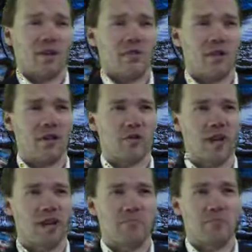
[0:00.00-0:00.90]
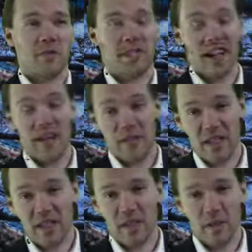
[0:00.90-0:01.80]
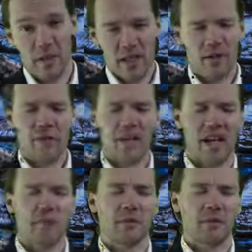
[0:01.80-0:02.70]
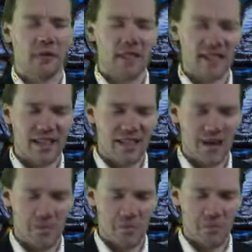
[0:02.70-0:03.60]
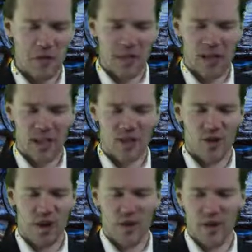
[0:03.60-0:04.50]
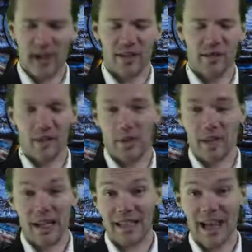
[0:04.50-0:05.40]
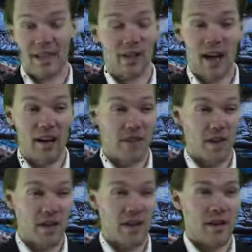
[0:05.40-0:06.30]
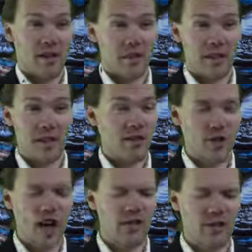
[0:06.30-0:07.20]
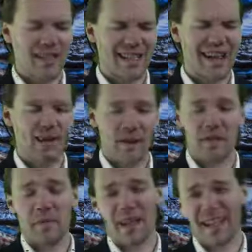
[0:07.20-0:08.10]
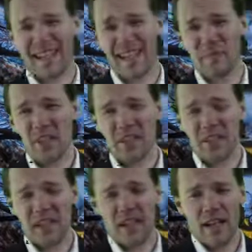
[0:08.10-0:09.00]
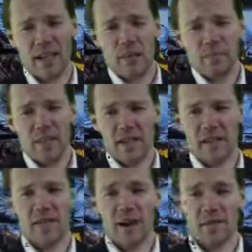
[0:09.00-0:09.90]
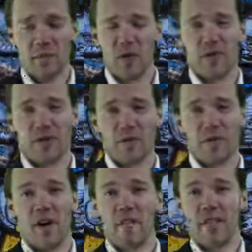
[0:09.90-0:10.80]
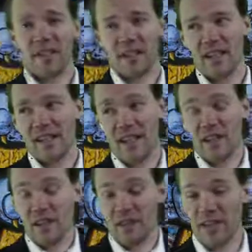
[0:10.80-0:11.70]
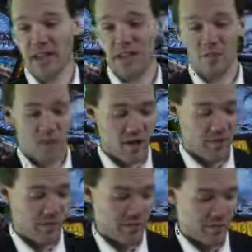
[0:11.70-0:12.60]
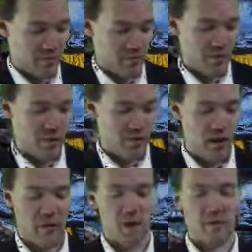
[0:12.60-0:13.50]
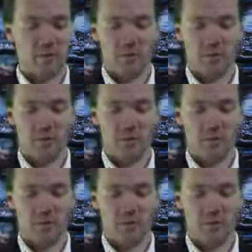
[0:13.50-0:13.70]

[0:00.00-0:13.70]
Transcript: we'll run segments. For example, if you listen to a talk show on the radio or something like that, they'll have generally 10 to 15 minute segments, and then they'll have commercials for 5 minutes. Now since I've